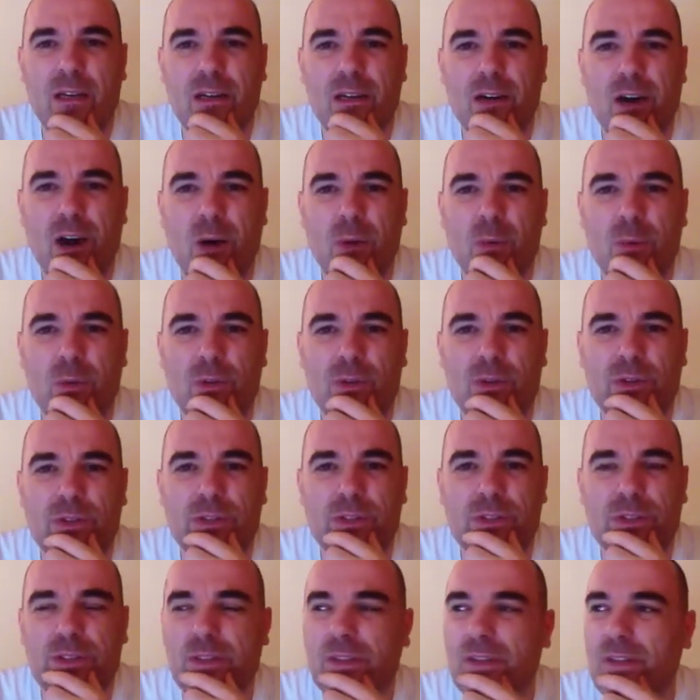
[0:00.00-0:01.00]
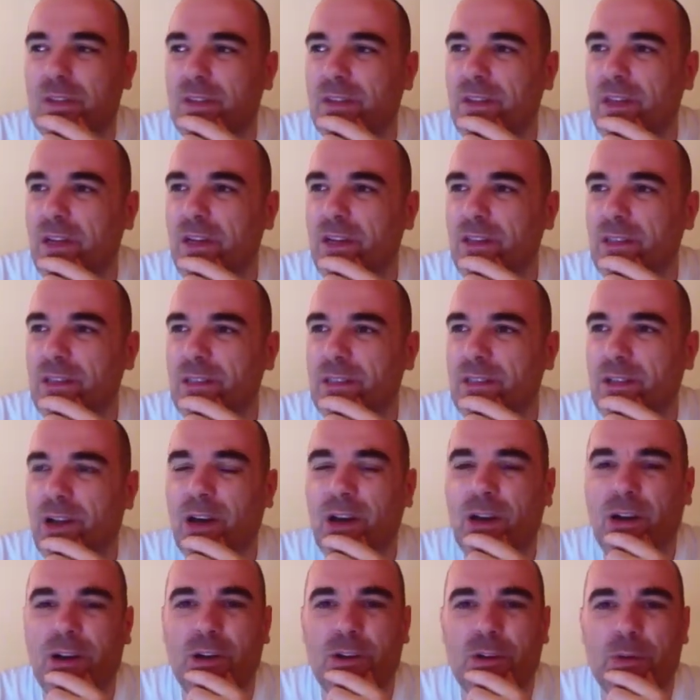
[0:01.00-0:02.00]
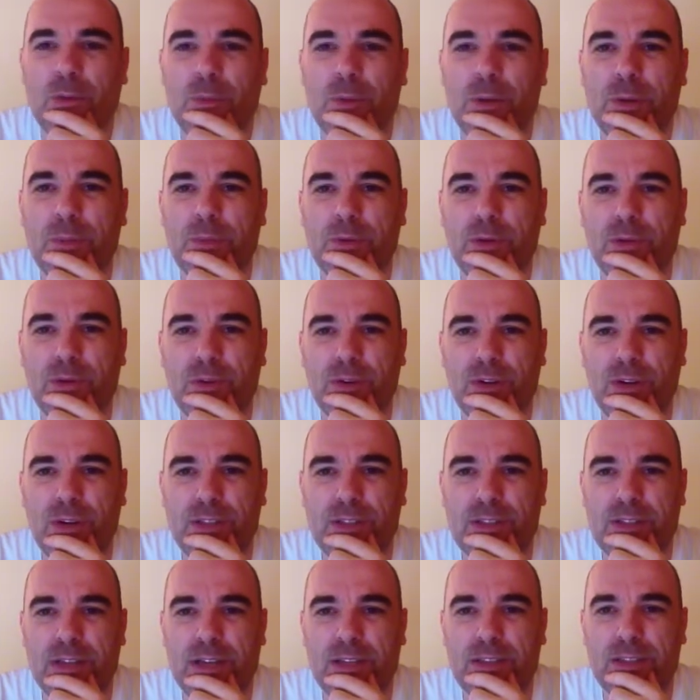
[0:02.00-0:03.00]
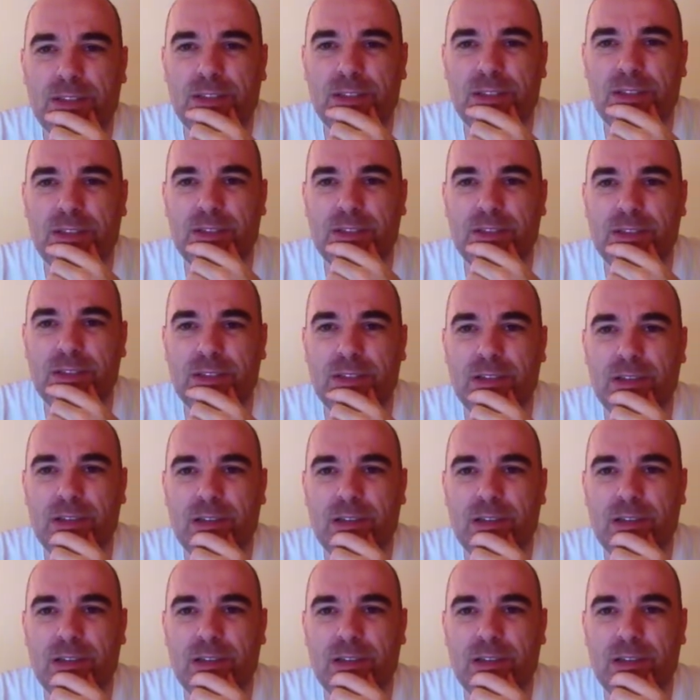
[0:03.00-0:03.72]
almost there's not a lot of people criticizing this